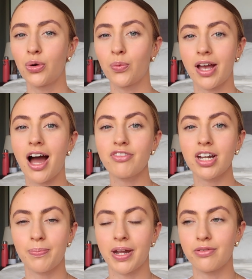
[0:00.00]
we can't
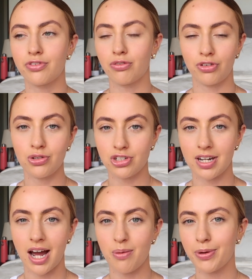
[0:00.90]
really plan for the future
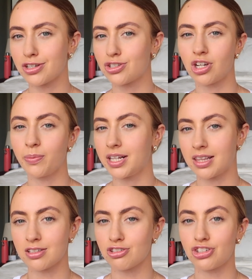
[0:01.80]
now because so many
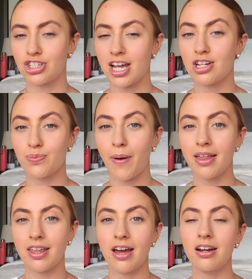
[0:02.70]
things could change by
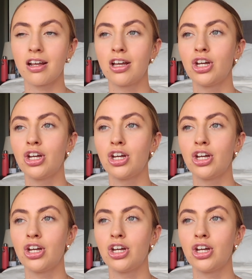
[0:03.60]
then.